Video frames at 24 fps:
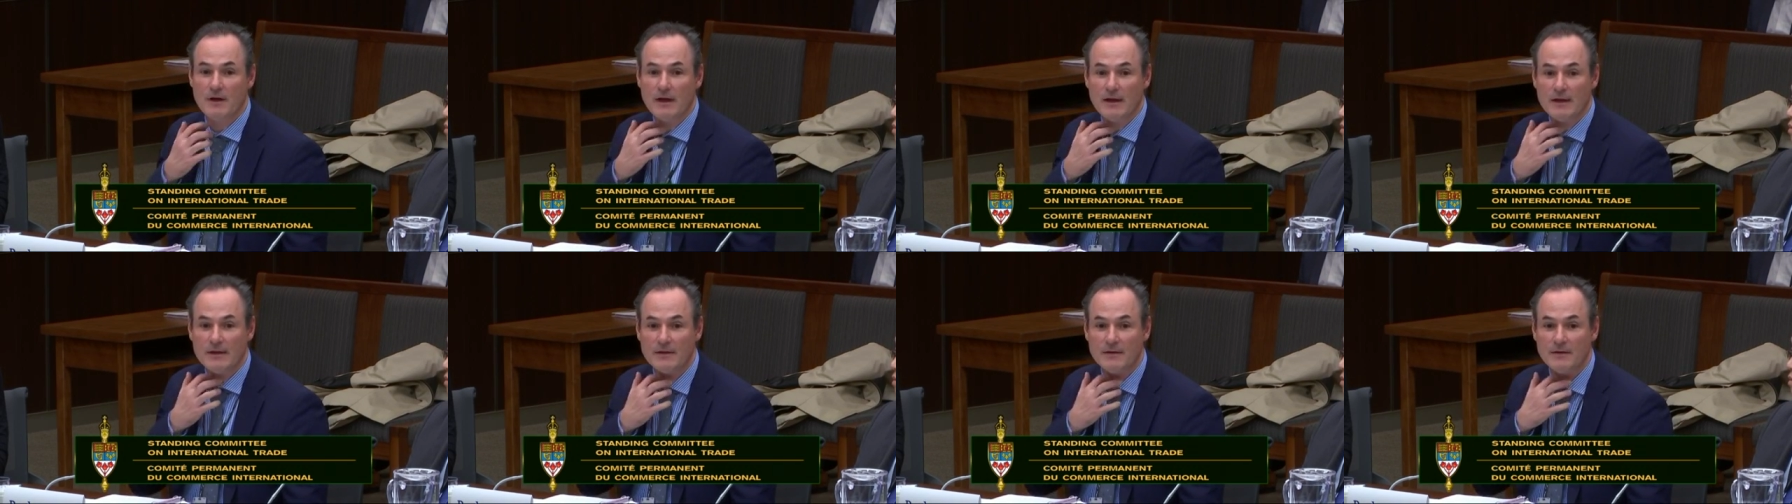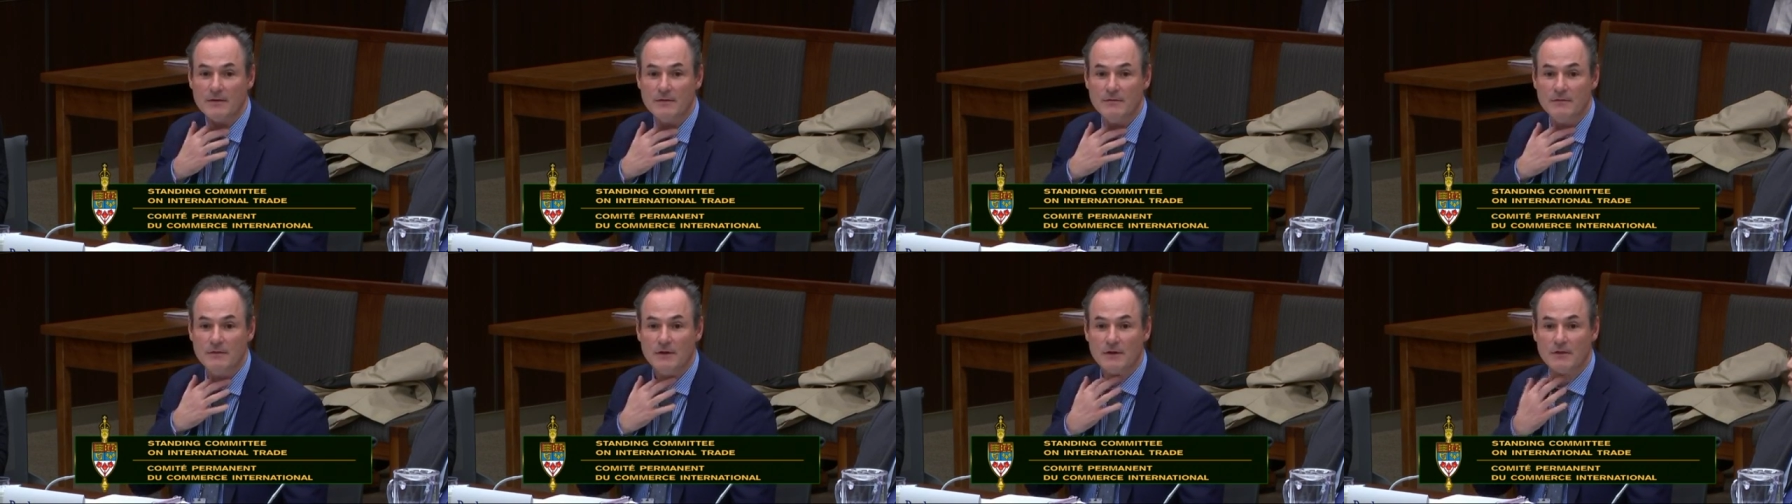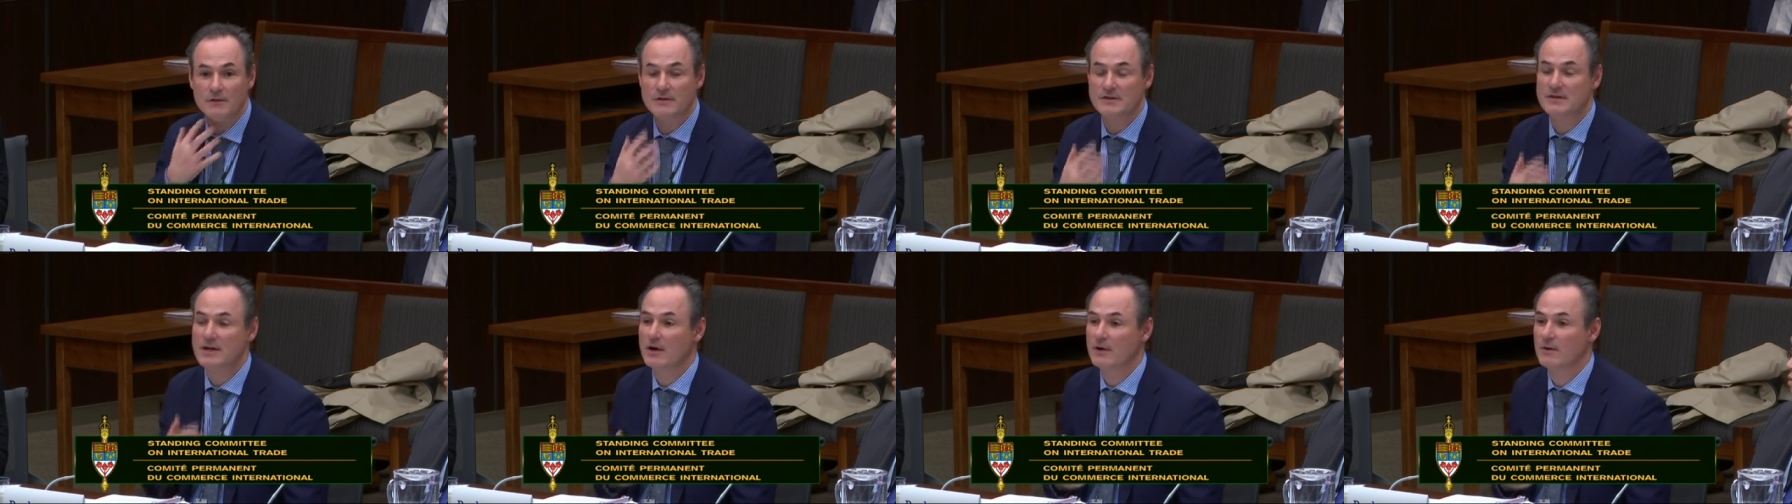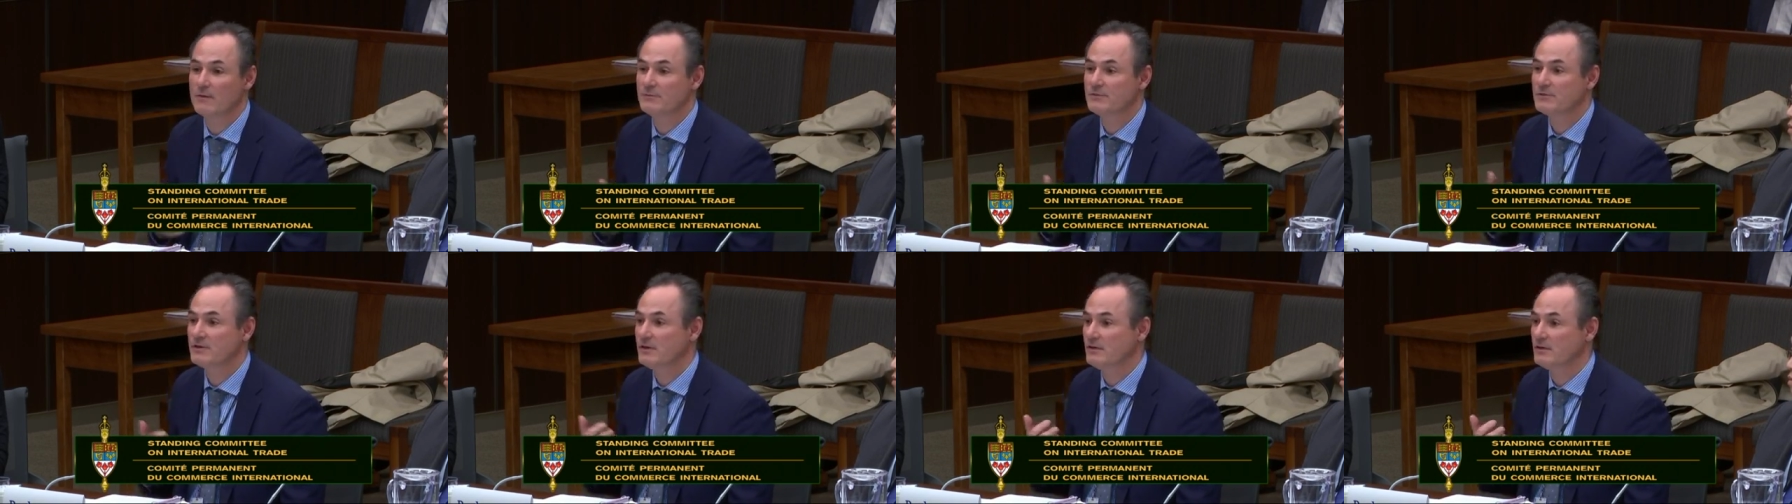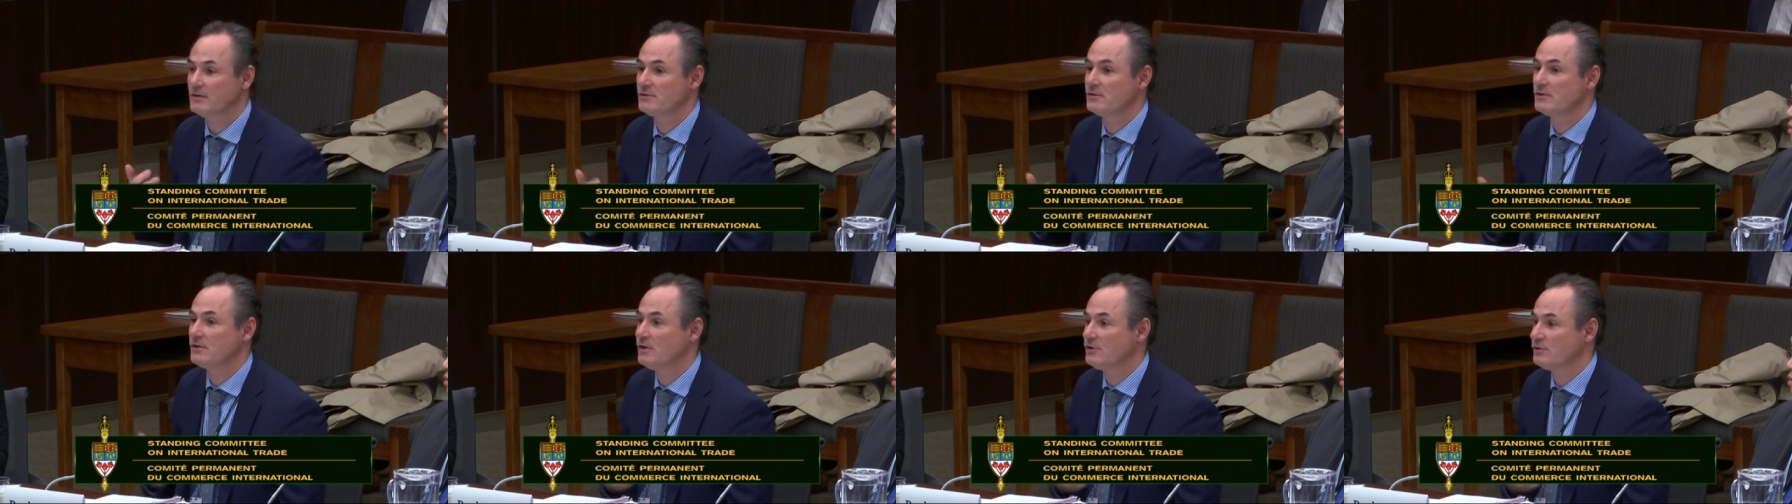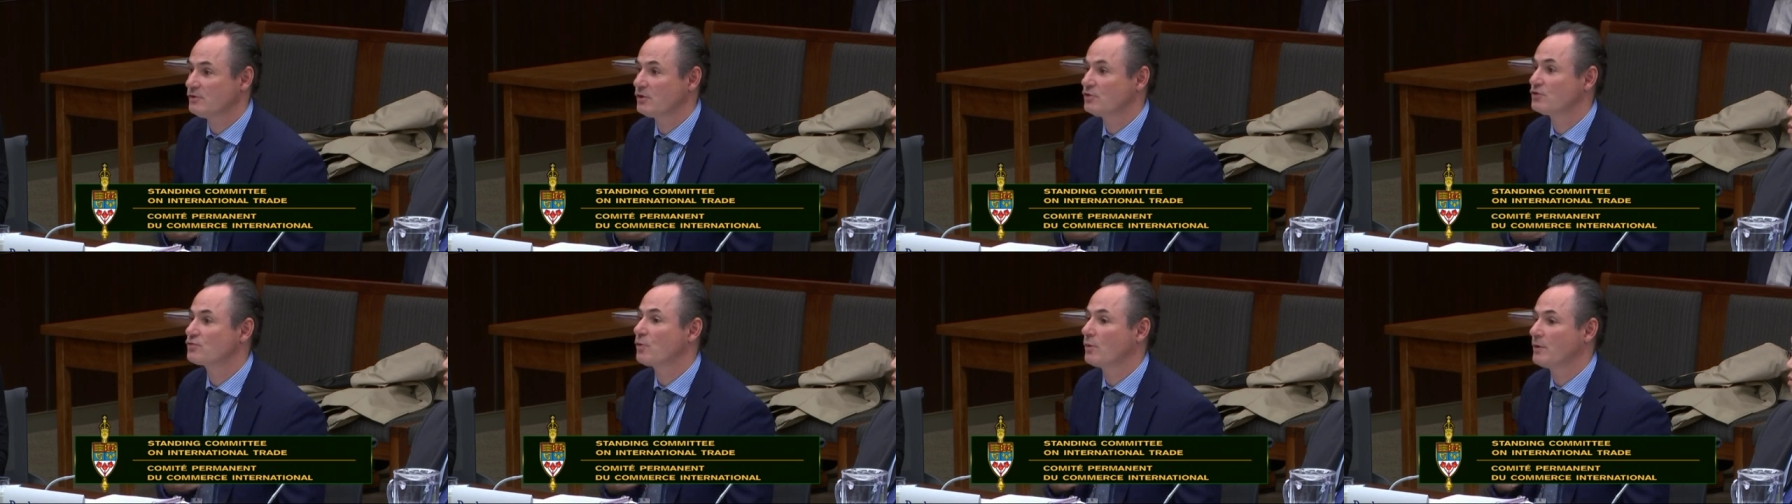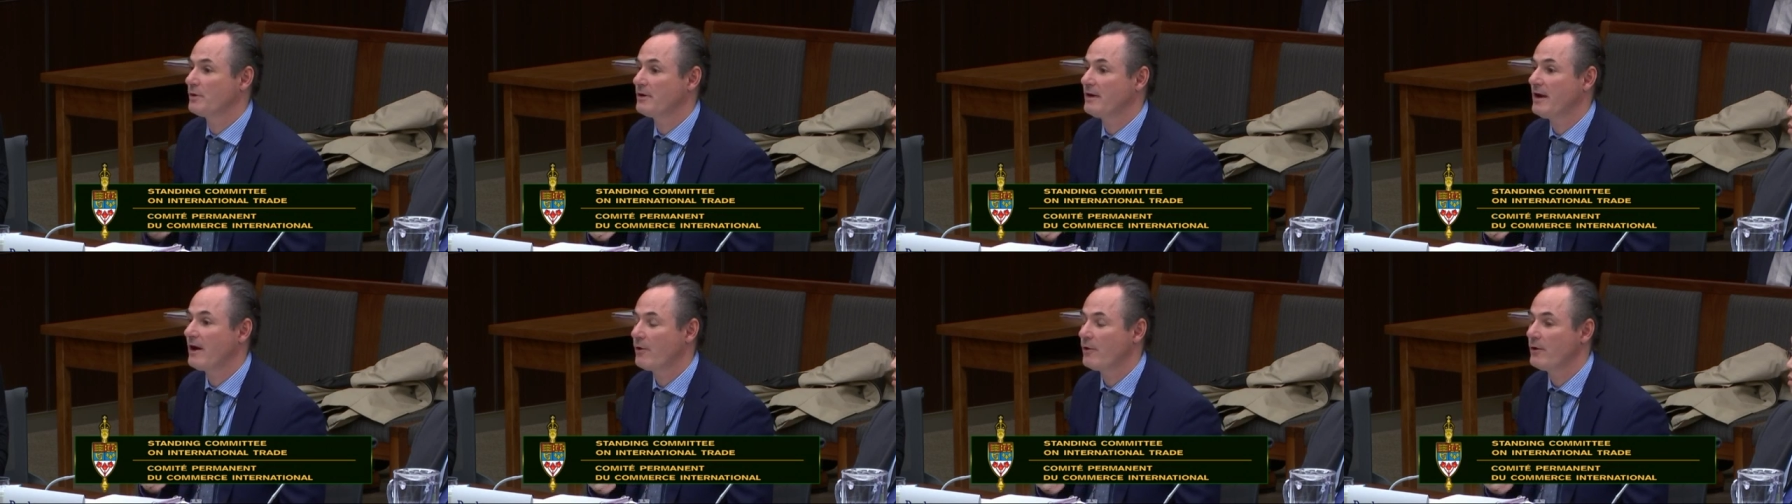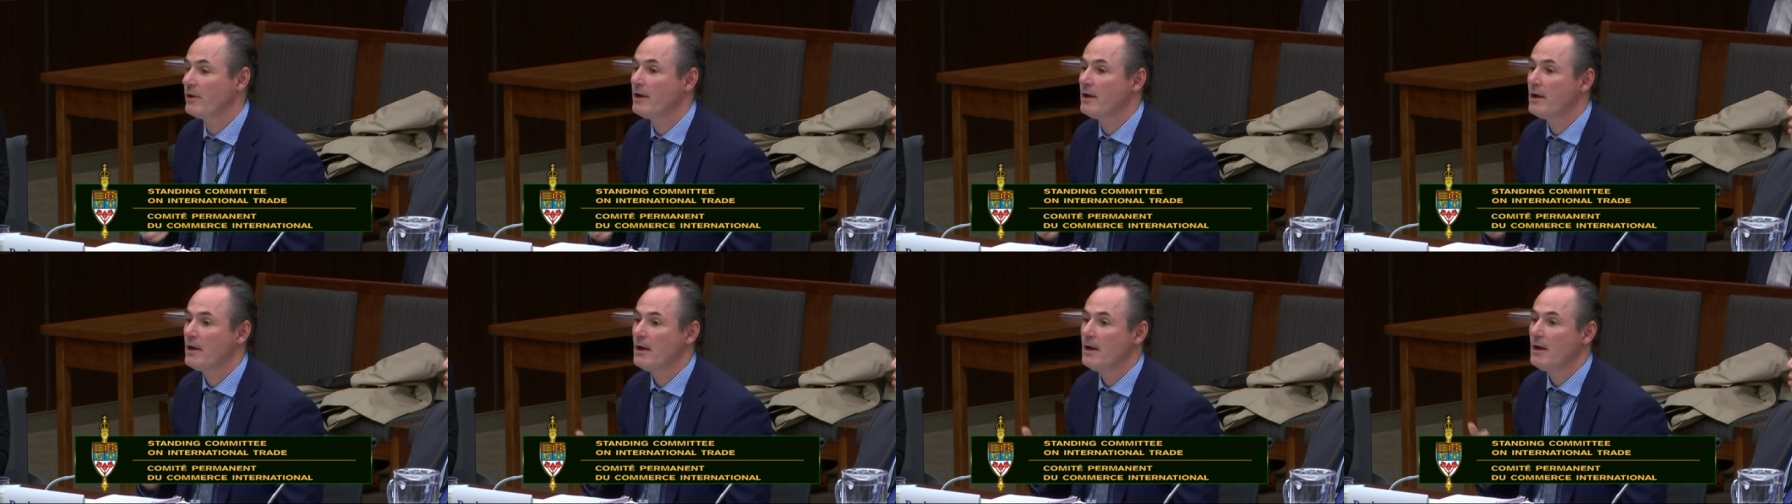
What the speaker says: the tariffs is extraordinary.